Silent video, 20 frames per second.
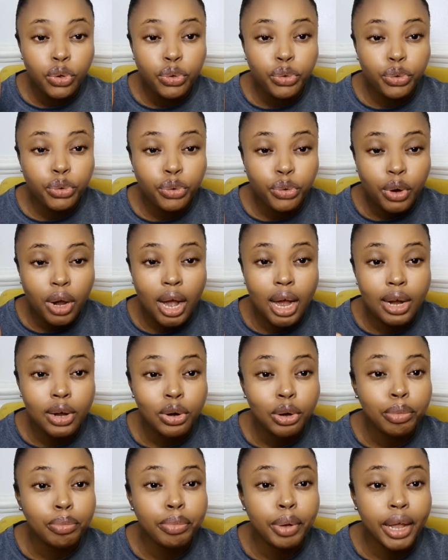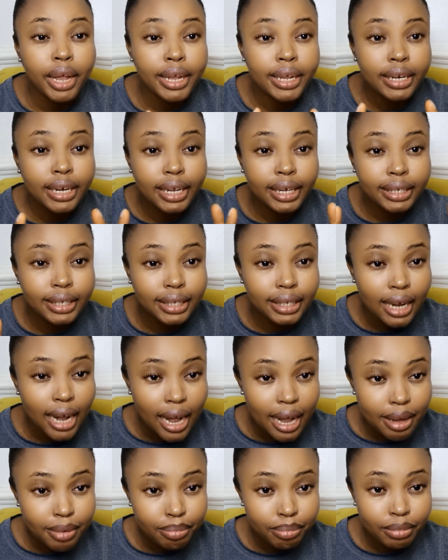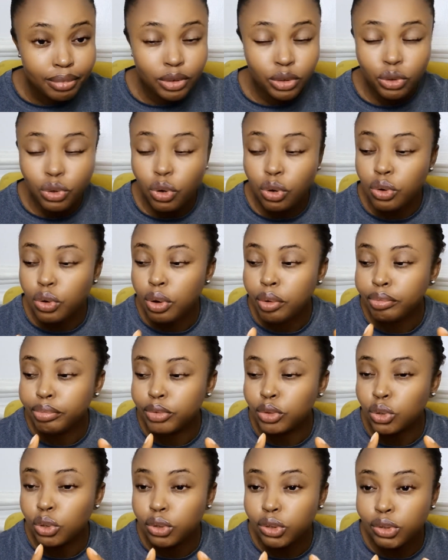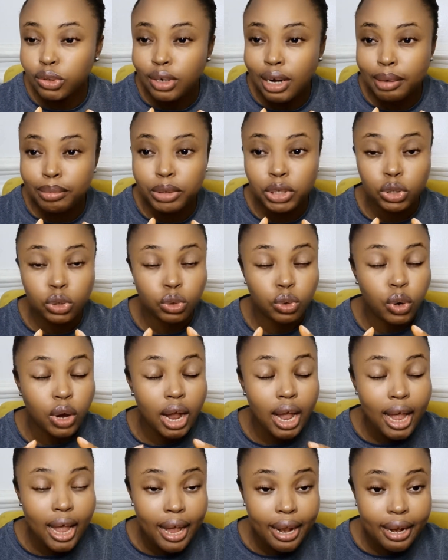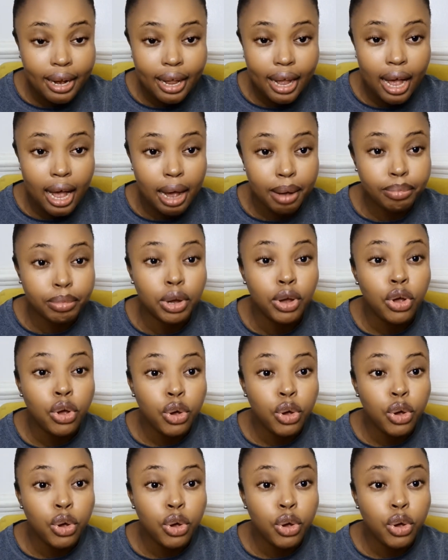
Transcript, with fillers: You are not paying a dime. You're not subscribing to any app